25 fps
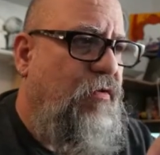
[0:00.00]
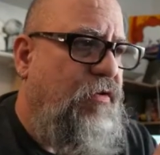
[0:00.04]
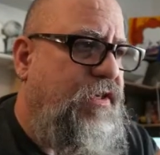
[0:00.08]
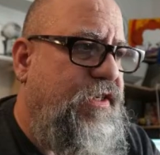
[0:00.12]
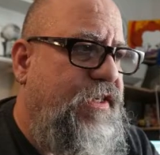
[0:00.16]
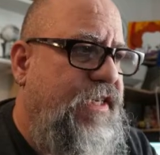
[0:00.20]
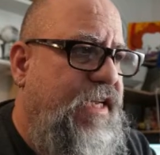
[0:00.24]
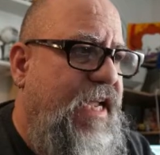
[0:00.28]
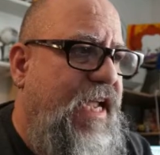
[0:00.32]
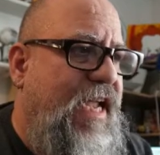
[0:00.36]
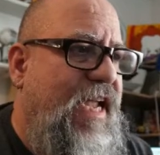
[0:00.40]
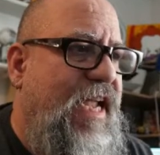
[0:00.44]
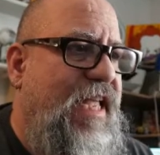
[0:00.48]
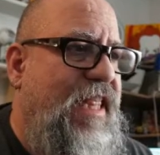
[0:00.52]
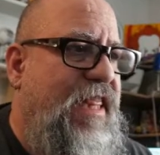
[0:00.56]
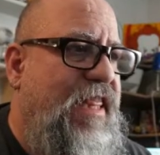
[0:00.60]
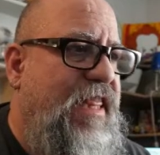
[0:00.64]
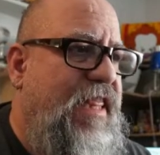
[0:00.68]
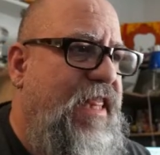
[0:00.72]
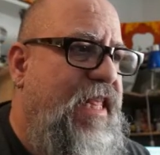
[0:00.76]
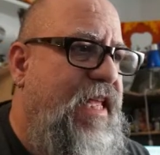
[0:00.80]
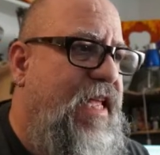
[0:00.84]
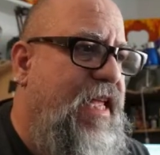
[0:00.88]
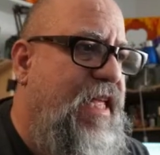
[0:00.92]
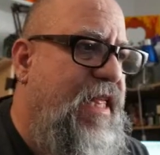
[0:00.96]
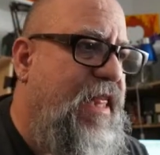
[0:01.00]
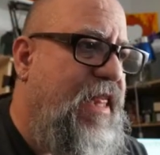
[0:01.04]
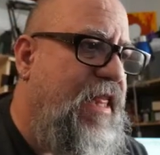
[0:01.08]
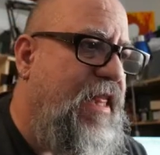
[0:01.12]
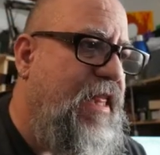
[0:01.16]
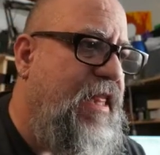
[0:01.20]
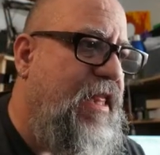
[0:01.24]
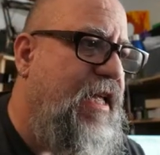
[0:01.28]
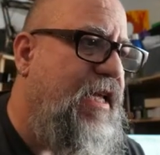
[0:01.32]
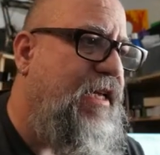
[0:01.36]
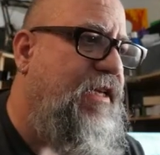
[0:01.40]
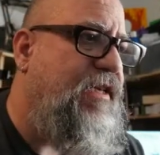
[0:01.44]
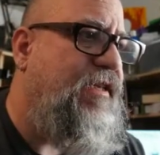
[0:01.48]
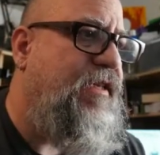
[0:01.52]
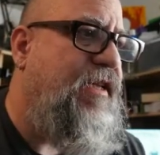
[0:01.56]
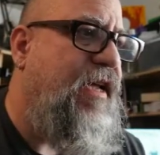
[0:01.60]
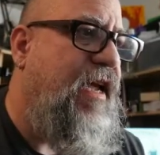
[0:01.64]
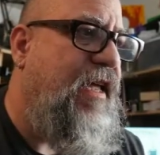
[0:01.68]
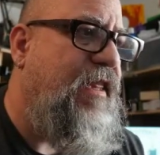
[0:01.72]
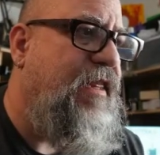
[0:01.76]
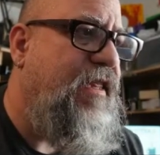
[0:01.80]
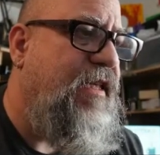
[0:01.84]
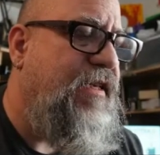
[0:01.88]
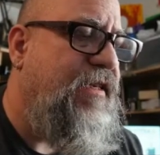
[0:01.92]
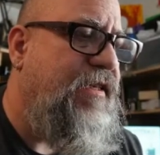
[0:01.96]
see in the list
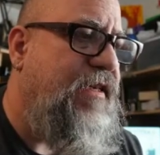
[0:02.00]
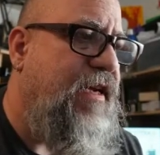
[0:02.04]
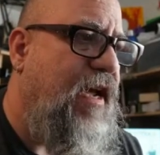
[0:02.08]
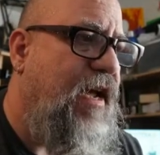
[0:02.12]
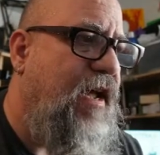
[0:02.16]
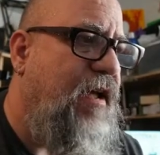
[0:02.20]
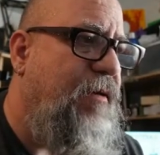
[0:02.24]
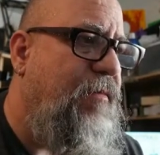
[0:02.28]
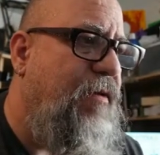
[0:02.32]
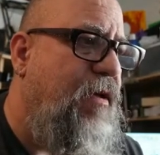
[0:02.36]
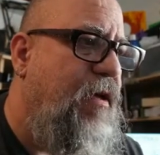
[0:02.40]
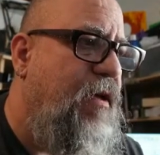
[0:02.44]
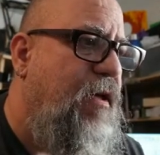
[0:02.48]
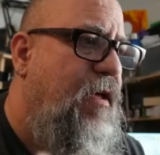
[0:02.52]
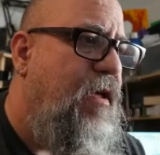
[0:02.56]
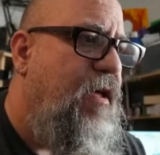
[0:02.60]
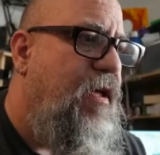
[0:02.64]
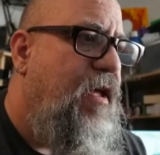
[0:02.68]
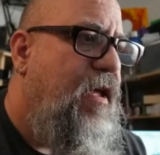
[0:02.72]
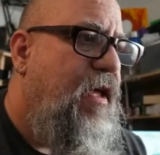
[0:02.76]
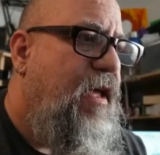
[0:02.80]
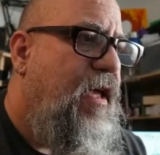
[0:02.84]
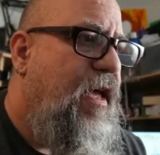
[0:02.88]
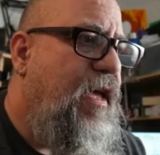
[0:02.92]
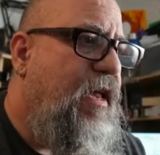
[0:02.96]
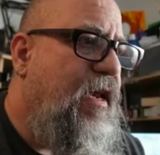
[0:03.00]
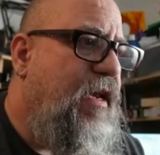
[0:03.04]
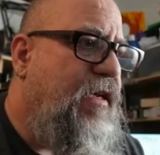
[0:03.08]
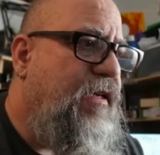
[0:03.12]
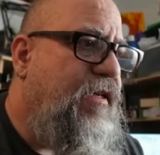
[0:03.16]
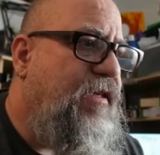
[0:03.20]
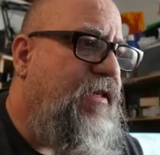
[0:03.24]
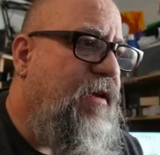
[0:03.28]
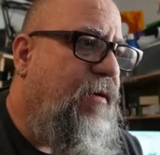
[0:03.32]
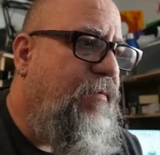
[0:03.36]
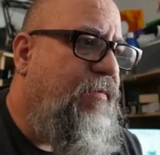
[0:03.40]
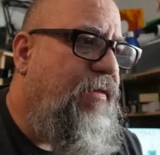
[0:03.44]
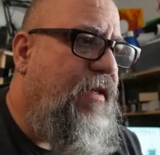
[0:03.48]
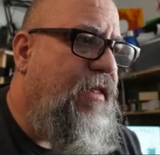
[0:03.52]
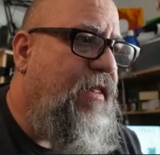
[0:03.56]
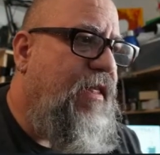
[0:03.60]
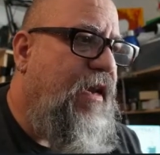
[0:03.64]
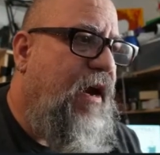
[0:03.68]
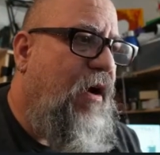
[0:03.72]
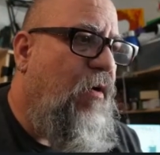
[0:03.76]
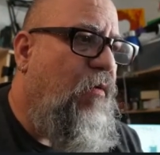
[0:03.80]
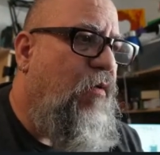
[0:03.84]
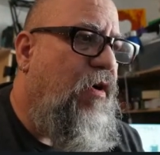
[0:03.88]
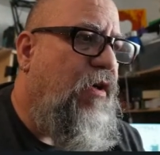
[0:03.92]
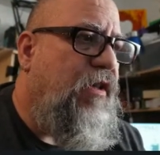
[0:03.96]
at this time. It is something that
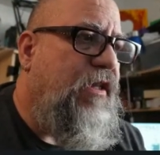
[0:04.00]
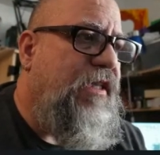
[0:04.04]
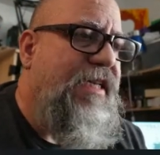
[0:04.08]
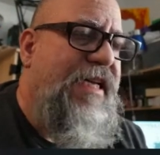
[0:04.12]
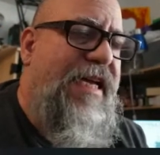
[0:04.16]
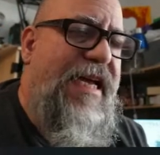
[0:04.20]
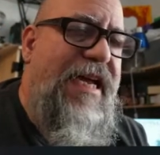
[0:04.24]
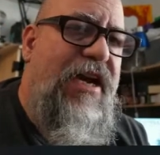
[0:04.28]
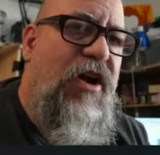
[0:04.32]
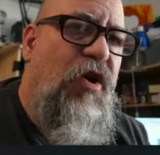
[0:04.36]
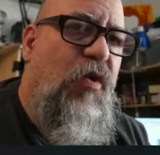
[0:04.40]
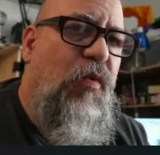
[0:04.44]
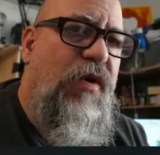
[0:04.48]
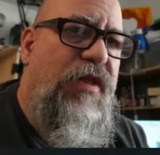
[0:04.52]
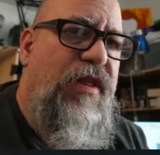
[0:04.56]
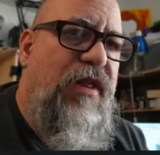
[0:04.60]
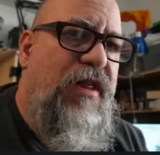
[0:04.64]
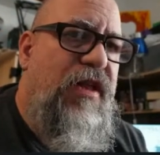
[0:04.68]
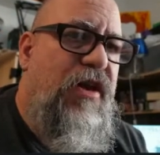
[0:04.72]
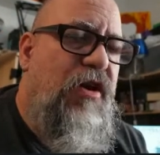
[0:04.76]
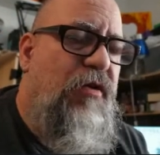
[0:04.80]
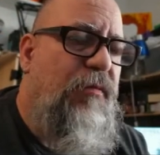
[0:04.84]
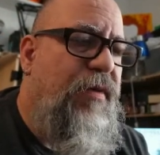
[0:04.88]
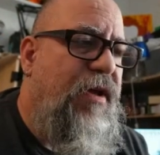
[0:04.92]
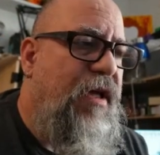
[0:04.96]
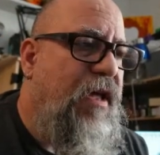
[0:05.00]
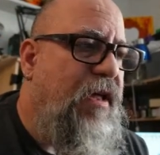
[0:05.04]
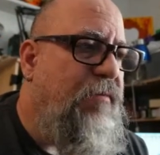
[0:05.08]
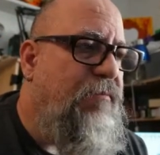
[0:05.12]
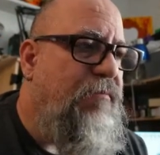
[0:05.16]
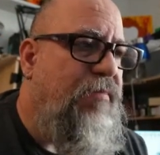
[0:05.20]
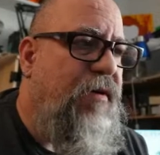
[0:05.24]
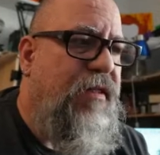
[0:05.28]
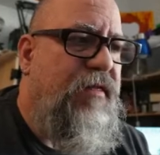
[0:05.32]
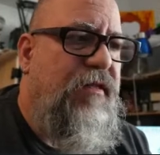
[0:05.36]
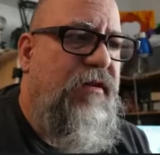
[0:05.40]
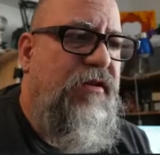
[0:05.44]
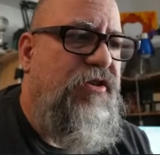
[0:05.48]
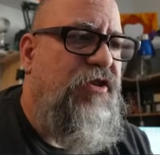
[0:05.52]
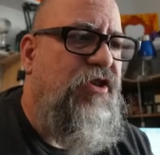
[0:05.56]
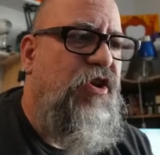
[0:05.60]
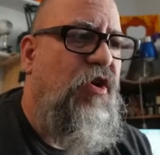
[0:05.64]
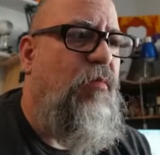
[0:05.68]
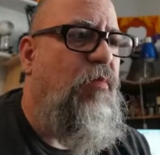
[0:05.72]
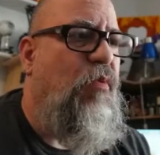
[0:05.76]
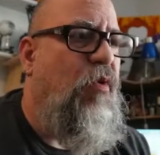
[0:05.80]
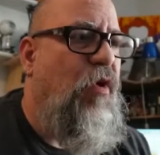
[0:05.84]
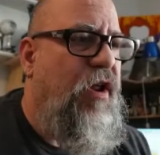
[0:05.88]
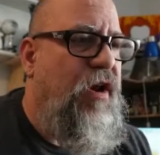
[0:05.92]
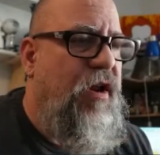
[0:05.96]
I will tinker with a little bit, but there's no
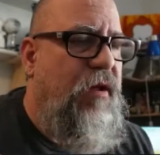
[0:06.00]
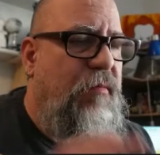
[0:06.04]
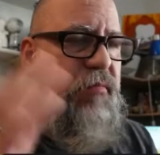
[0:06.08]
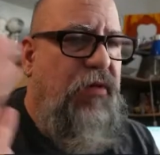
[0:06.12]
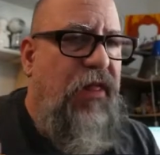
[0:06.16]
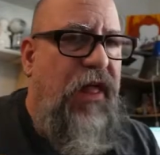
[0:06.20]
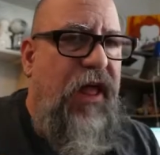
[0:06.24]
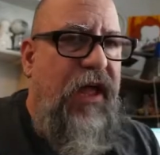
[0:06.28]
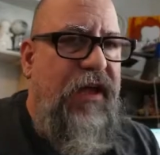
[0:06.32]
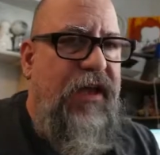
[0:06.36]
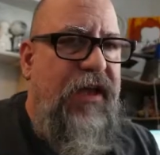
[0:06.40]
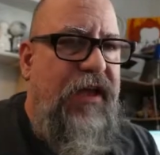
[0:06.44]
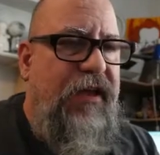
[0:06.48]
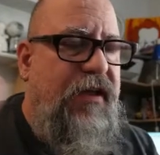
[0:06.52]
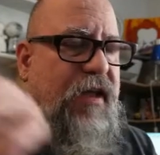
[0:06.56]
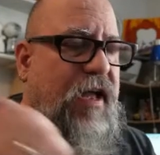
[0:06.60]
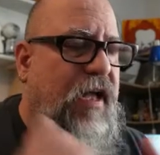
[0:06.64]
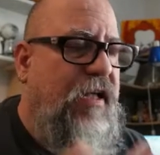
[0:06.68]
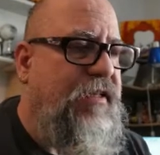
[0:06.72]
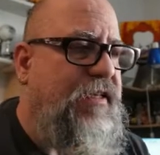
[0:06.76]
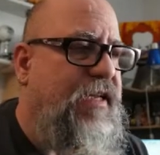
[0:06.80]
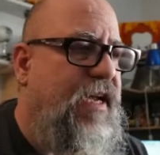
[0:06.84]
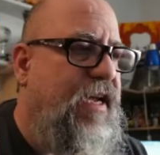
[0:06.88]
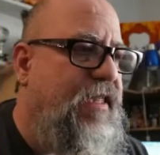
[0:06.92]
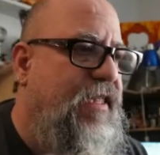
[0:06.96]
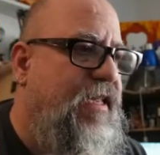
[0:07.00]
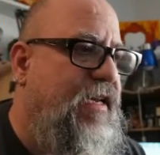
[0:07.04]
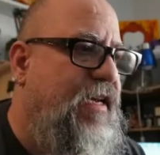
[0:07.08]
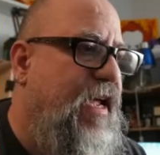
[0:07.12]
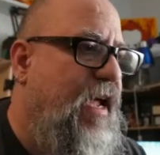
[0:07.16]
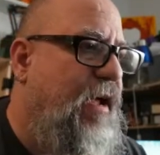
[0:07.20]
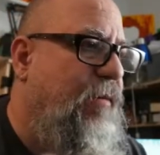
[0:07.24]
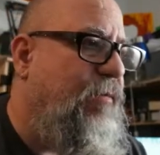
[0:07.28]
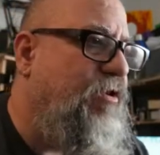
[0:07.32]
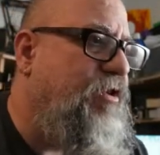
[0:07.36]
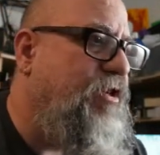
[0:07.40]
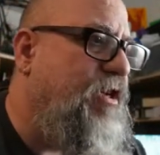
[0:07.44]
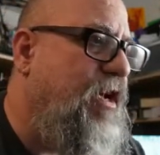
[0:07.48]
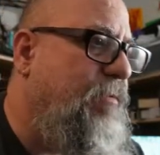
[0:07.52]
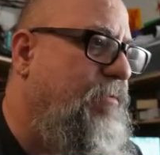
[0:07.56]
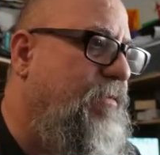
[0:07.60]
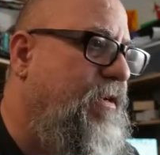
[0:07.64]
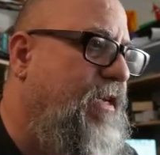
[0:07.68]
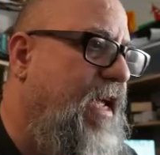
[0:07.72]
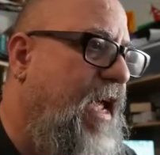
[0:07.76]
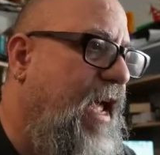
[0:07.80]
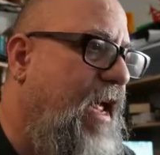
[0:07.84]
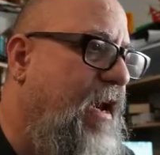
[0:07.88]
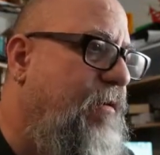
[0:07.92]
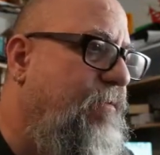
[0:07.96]
point in blocking. I'll take the damage, I'm
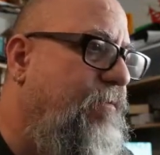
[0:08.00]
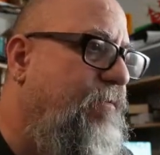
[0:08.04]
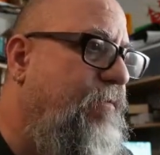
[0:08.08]
dead.